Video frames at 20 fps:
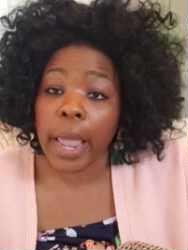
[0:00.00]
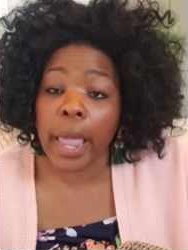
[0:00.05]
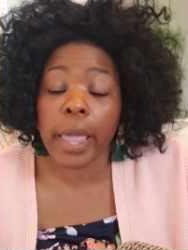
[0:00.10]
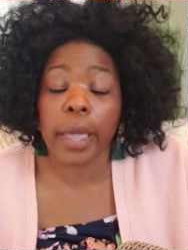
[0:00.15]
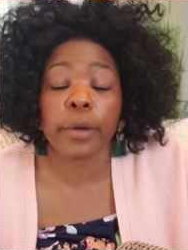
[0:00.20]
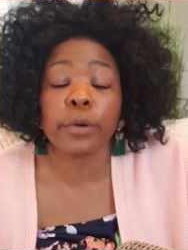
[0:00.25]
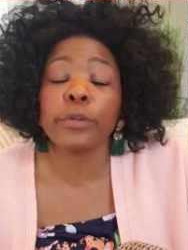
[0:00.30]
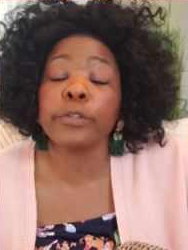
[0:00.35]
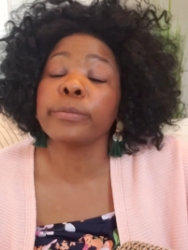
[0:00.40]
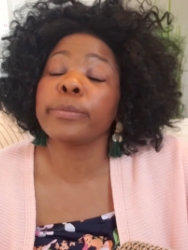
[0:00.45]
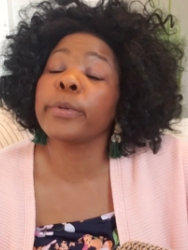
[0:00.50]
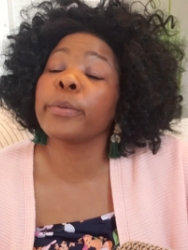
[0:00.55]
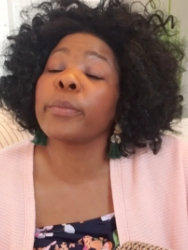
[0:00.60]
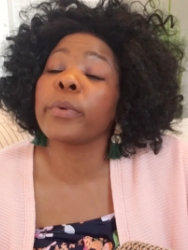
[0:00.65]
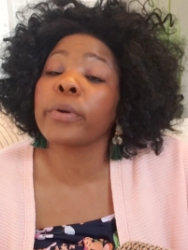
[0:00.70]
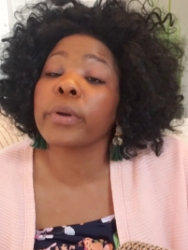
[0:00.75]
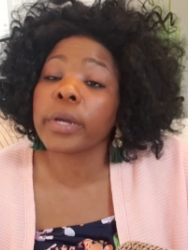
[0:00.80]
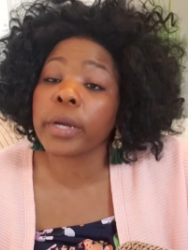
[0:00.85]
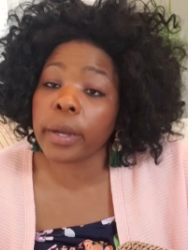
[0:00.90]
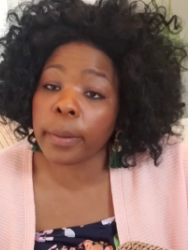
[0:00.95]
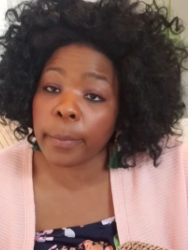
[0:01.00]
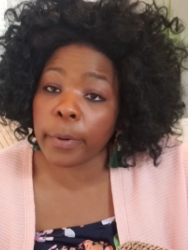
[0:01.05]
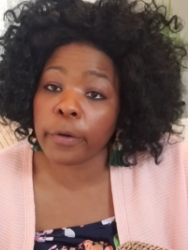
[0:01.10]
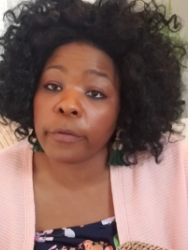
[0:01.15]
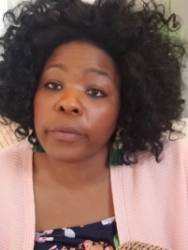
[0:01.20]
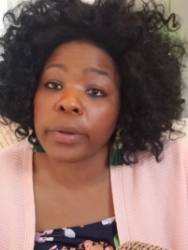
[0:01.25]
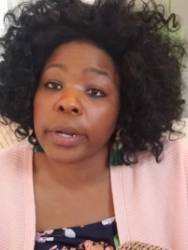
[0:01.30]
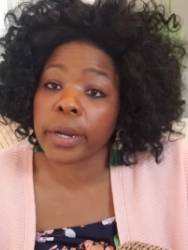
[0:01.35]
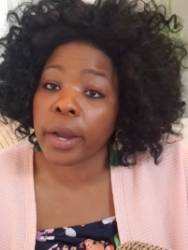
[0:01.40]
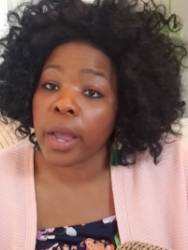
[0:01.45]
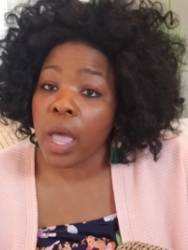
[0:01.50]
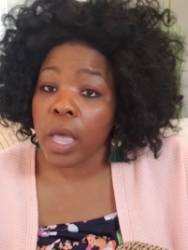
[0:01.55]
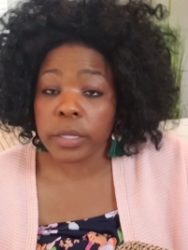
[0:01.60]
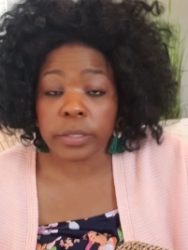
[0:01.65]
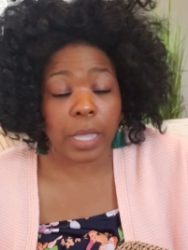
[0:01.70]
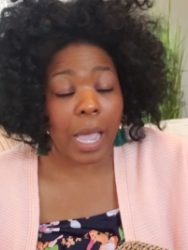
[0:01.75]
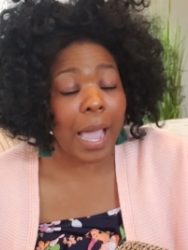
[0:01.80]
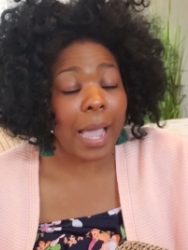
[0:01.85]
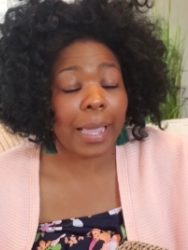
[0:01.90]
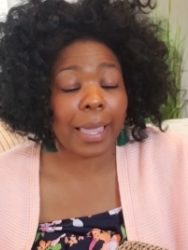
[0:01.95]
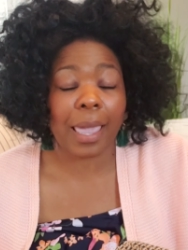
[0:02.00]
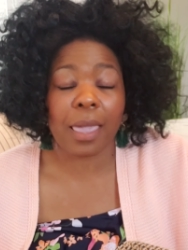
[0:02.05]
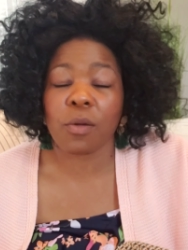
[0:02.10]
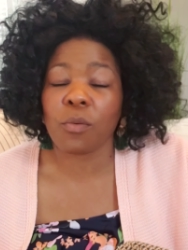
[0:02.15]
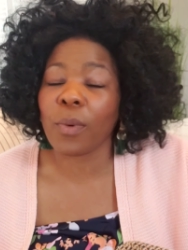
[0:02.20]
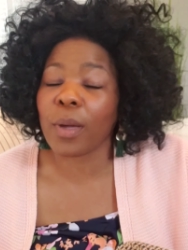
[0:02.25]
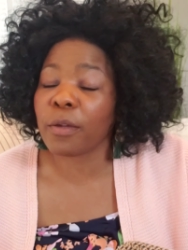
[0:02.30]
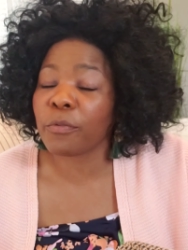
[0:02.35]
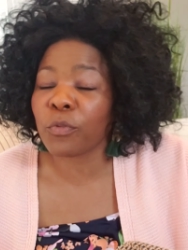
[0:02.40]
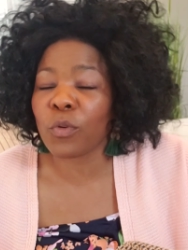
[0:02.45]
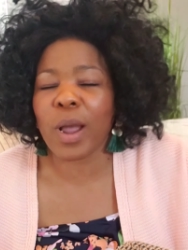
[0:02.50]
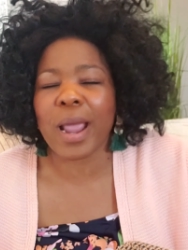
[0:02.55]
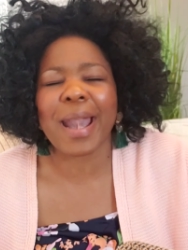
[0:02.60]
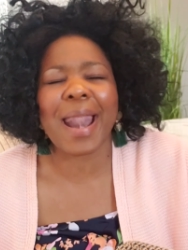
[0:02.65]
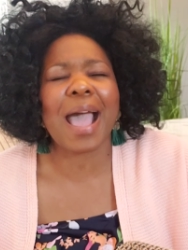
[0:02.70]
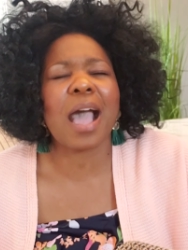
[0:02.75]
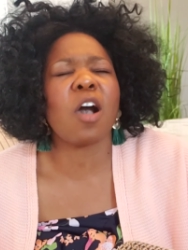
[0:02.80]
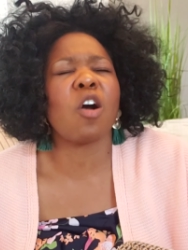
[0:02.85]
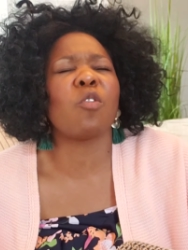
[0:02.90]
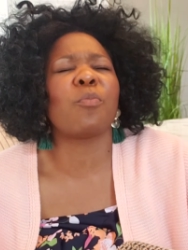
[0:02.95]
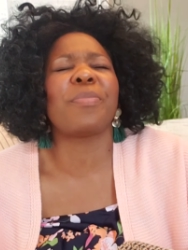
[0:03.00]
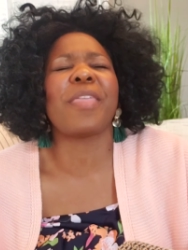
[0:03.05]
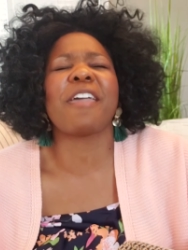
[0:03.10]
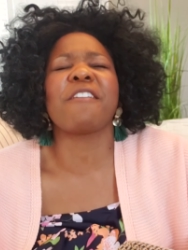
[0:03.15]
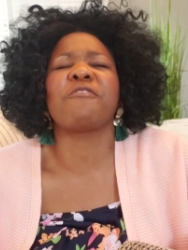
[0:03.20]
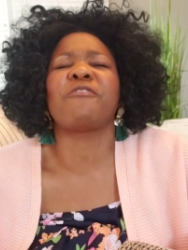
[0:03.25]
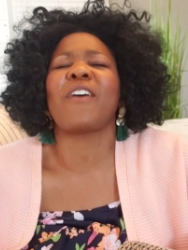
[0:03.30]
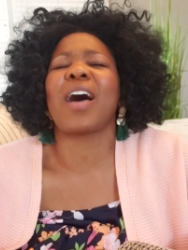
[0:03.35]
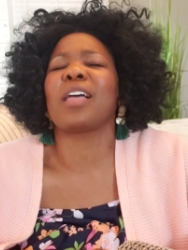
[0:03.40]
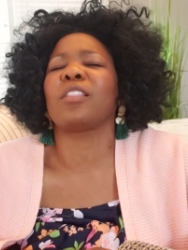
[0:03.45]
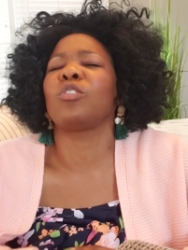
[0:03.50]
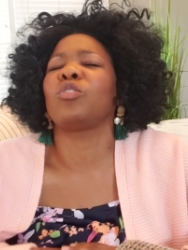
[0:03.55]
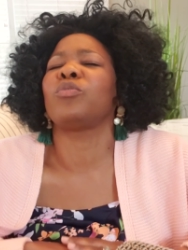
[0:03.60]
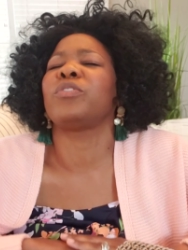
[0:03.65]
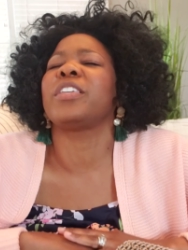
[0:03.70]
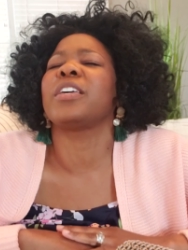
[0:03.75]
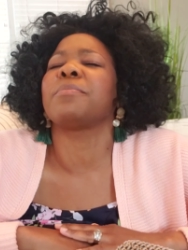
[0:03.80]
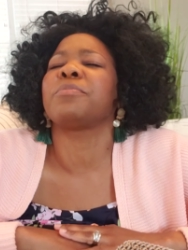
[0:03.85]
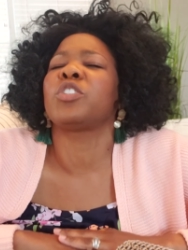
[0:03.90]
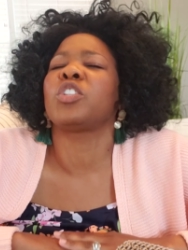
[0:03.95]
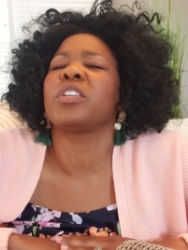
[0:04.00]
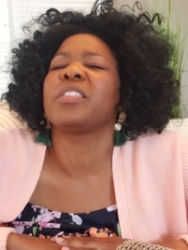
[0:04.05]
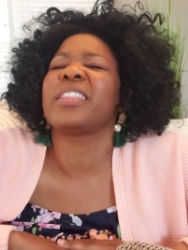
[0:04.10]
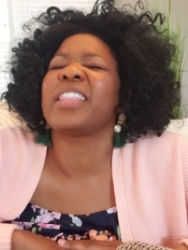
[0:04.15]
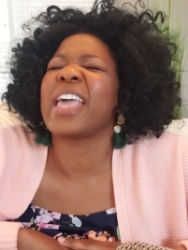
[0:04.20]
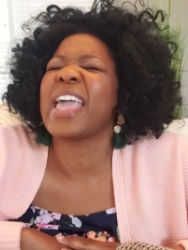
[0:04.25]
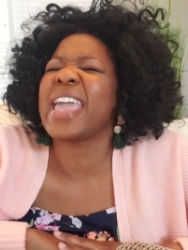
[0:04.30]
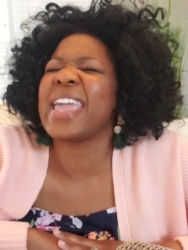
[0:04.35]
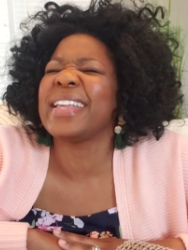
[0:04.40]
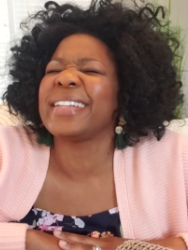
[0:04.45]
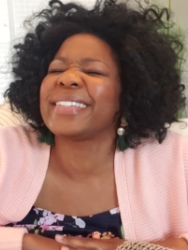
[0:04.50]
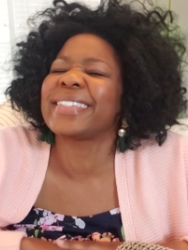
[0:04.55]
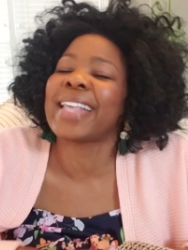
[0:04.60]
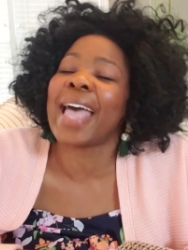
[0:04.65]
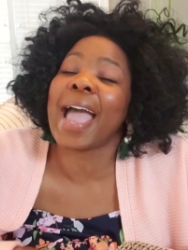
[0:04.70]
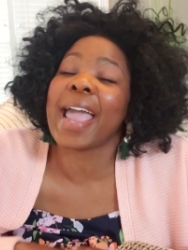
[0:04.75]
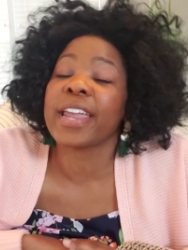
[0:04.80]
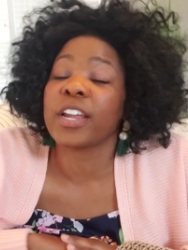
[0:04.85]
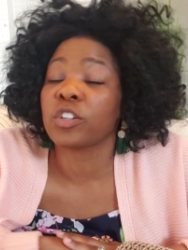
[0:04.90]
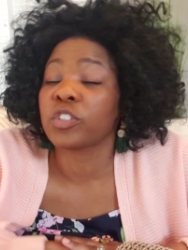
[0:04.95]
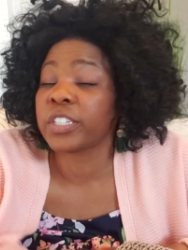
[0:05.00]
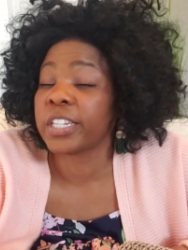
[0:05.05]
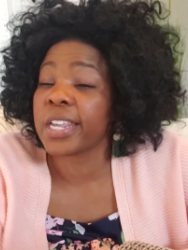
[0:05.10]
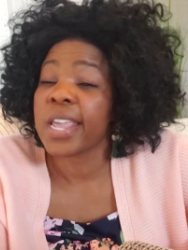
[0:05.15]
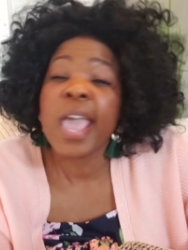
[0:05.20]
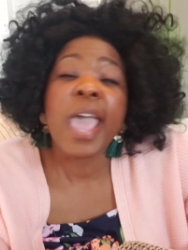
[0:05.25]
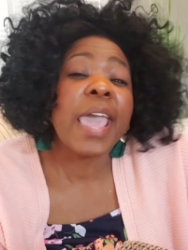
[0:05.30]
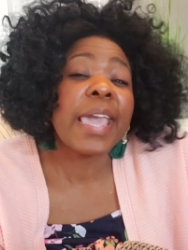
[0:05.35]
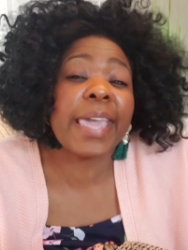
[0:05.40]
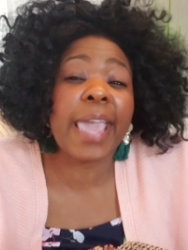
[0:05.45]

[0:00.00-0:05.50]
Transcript: And Usman wanna come over here. So I can't wait for it. And I hope they follow them to the entirety.